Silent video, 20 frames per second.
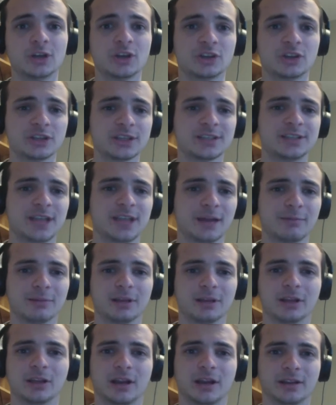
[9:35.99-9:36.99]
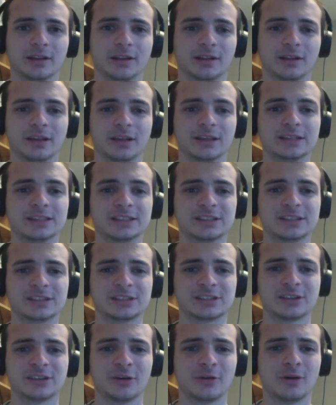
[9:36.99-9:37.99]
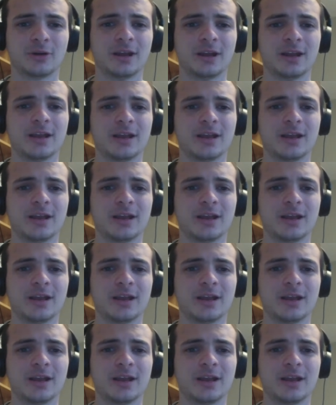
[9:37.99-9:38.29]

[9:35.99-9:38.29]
So that's double a lot of the things. So